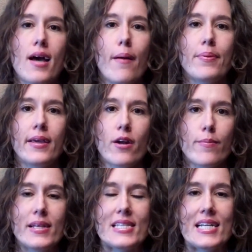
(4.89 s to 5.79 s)
topic in our
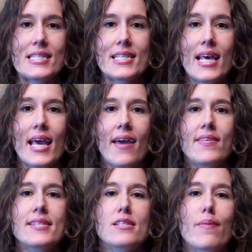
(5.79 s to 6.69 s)
business, and
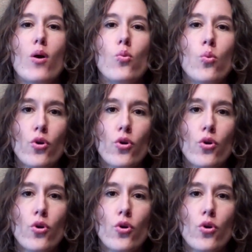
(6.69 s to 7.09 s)
this is about